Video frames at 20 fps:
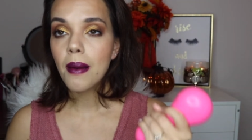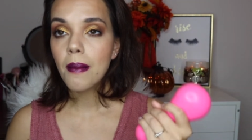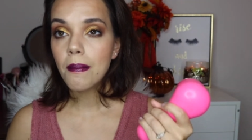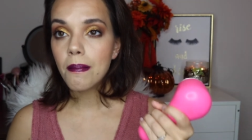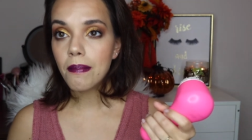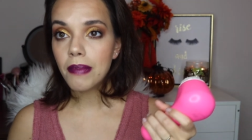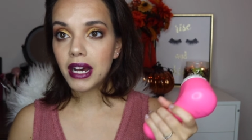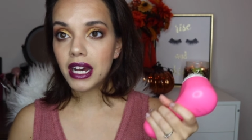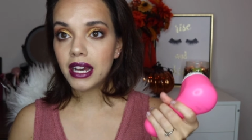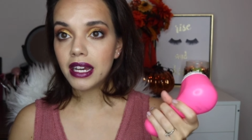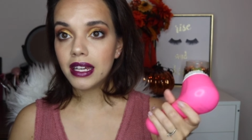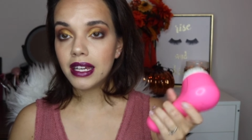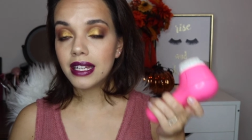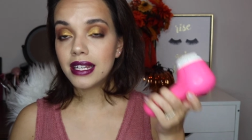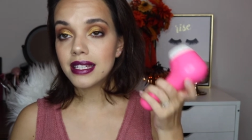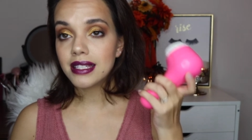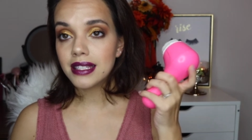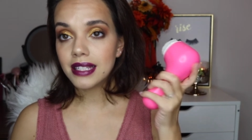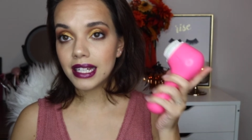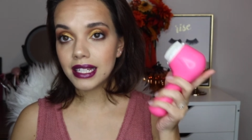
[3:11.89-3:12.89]
but it
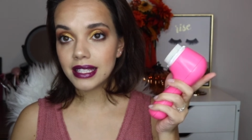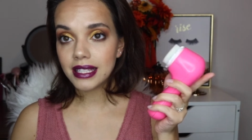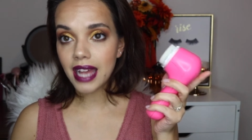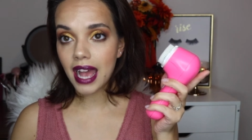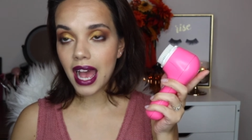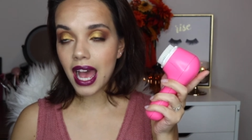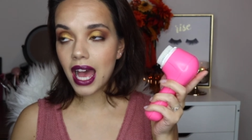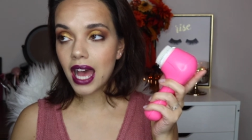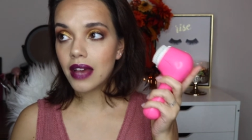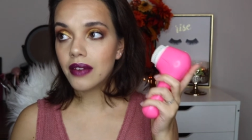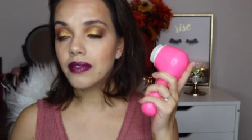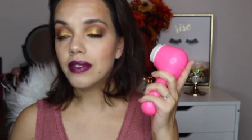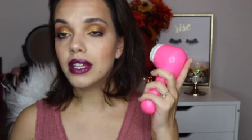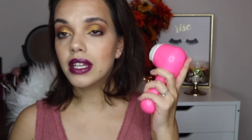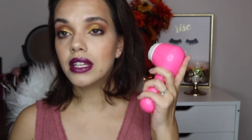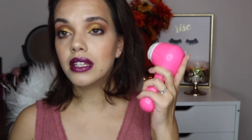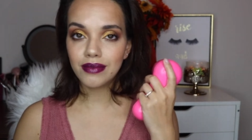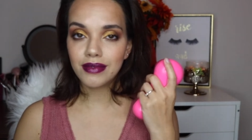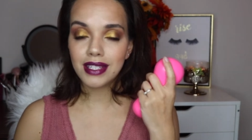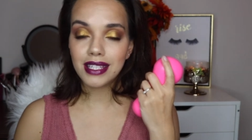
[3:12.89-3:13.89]
is nice to have.
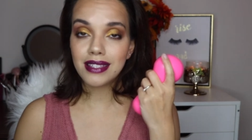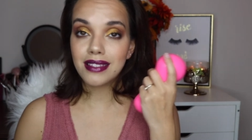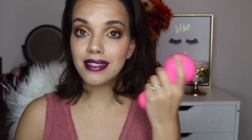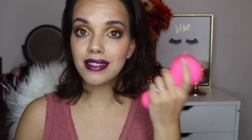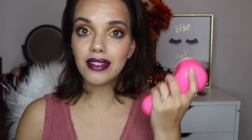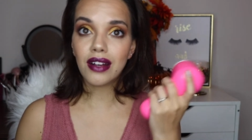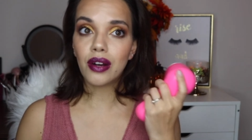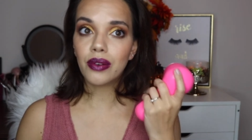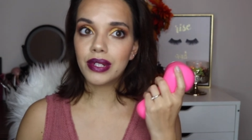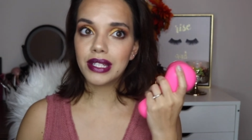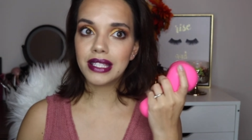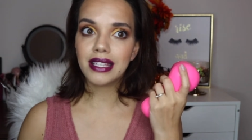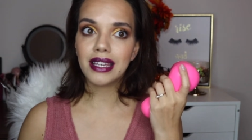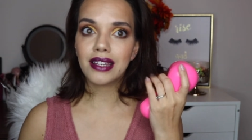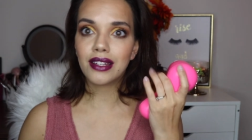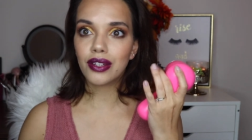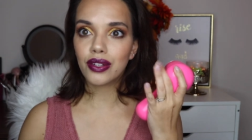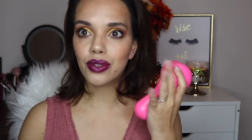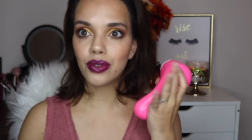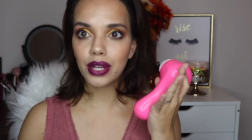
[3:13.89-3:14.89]
This is always
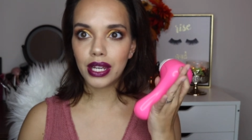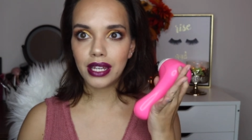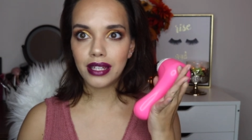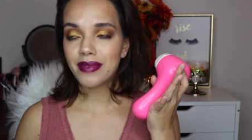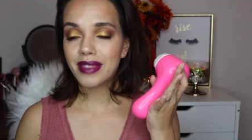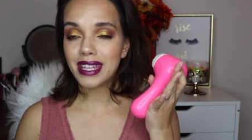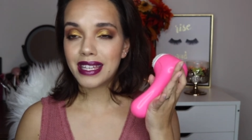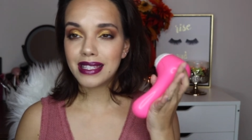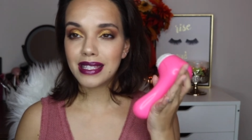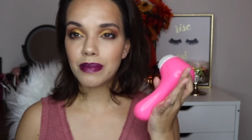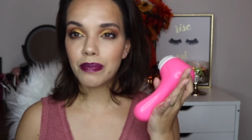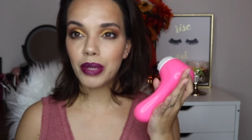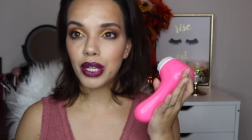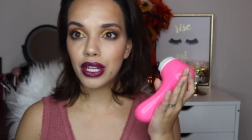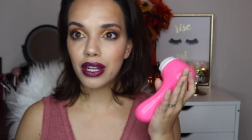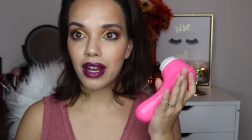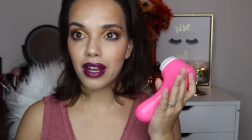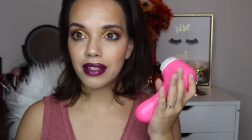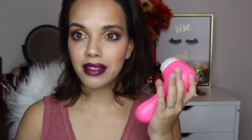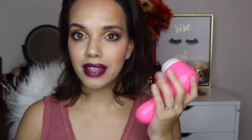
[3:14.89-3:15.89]
like a great thing to put
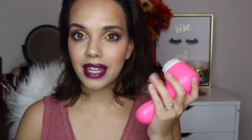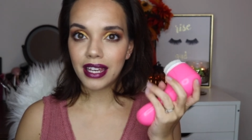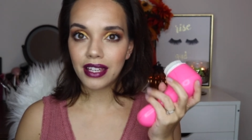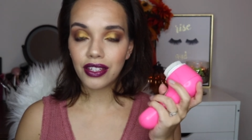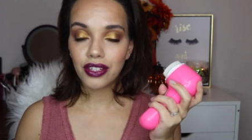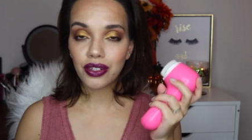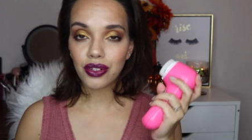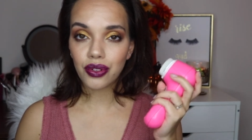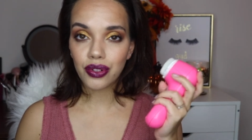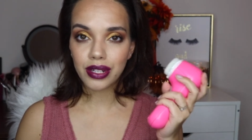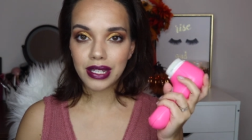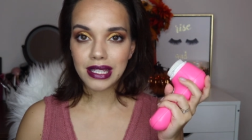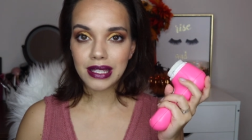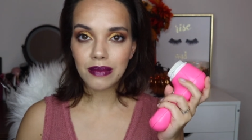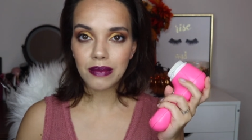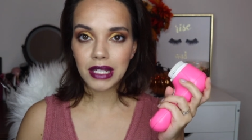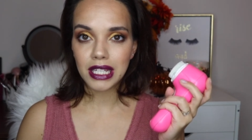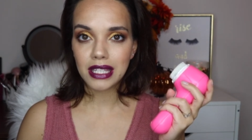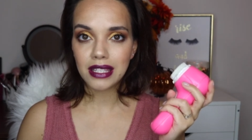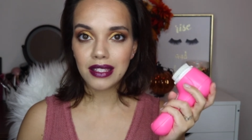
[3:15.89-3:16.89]
on like your
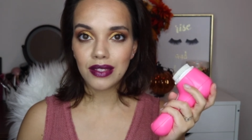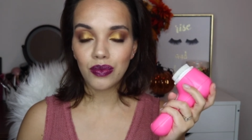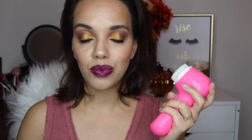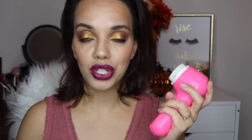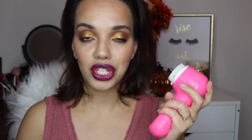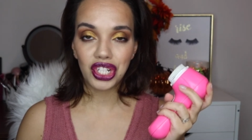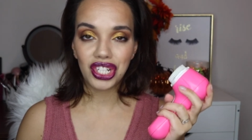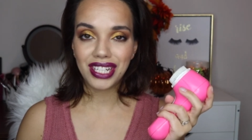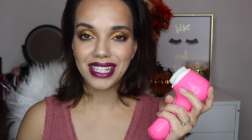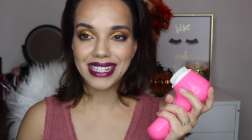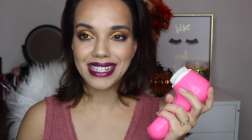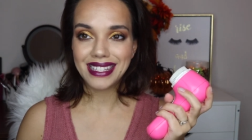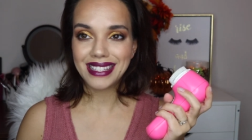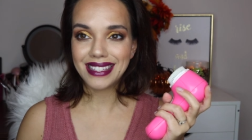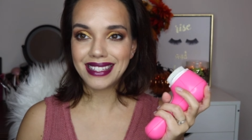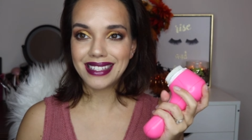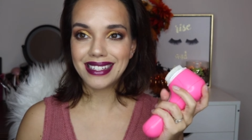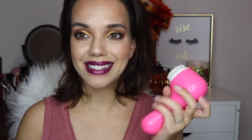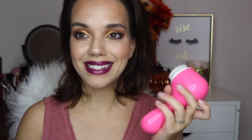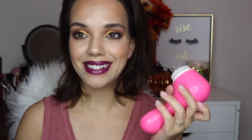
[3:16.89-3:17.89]
Christmas wish
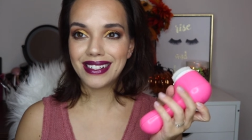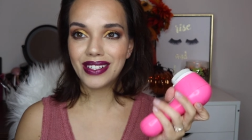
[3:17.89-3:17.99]
list,